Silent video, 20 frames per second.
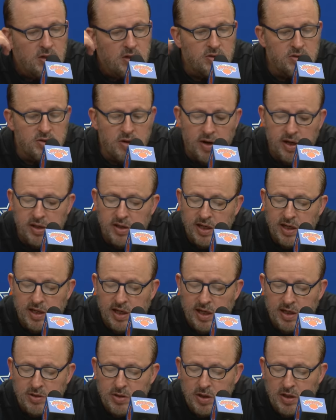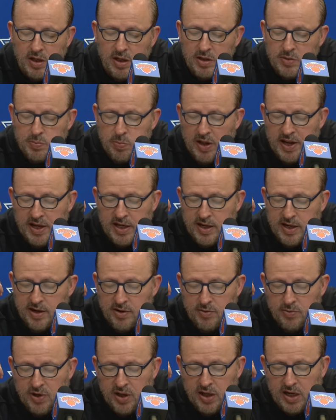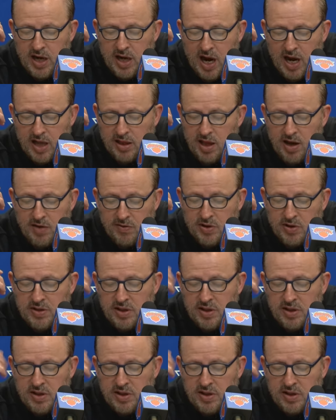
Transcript: So I think he's playing at a really high level.